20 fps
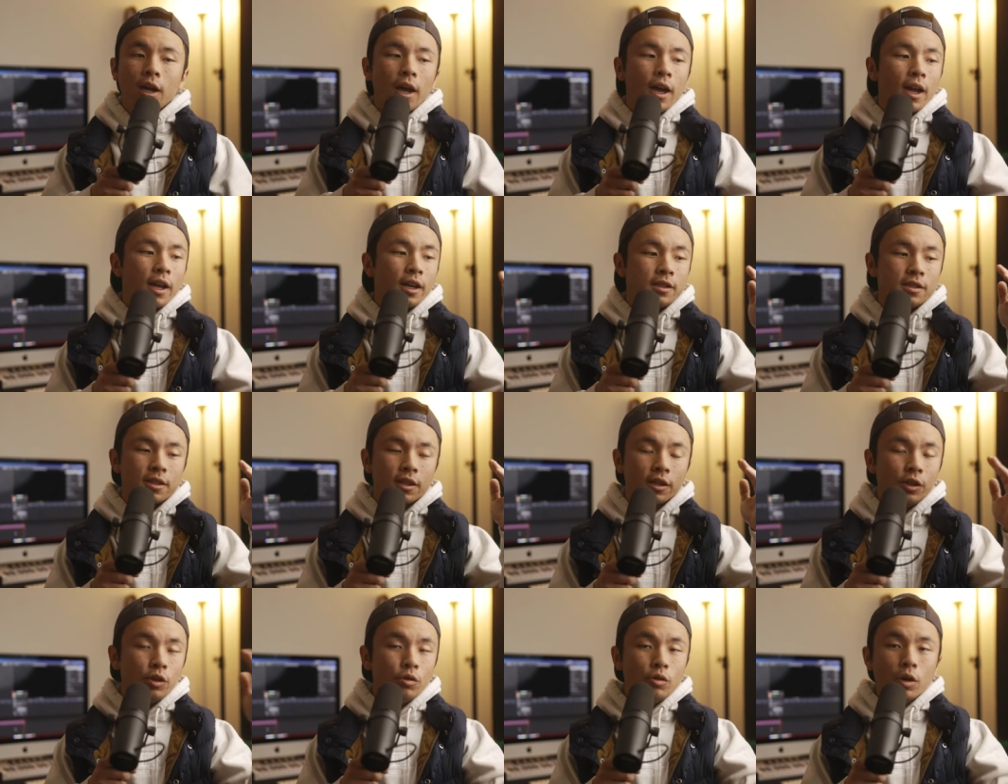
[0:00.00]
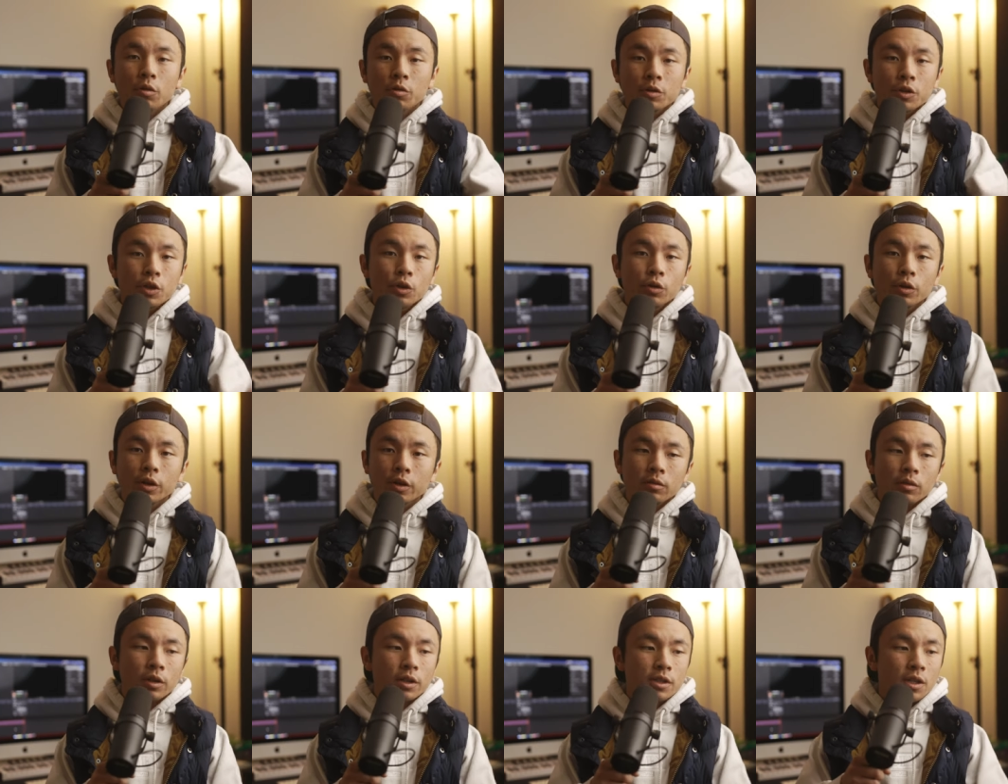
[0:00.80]
And uh, you go and do
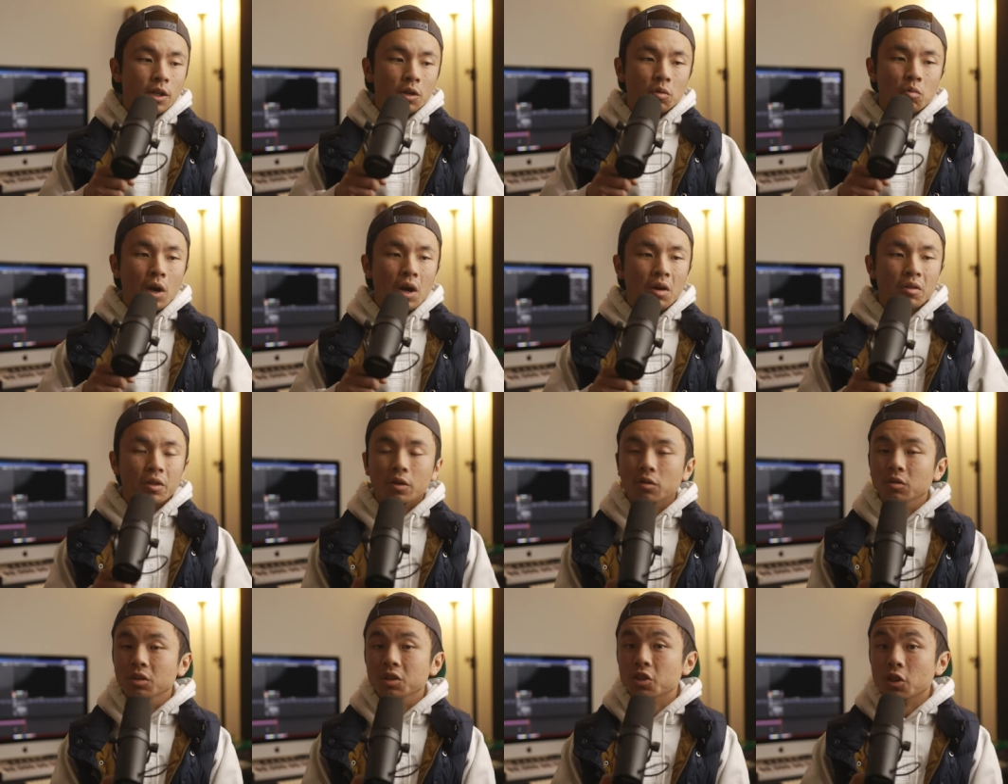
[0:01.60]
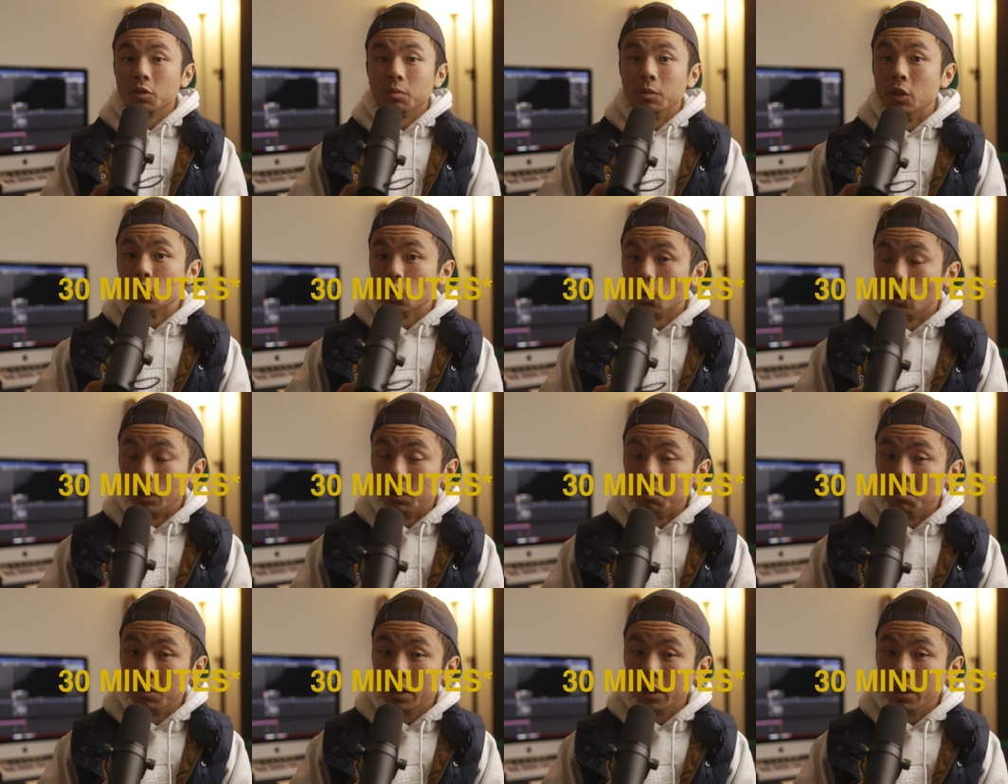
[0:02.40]
it, it's like, wow, that only took me twenty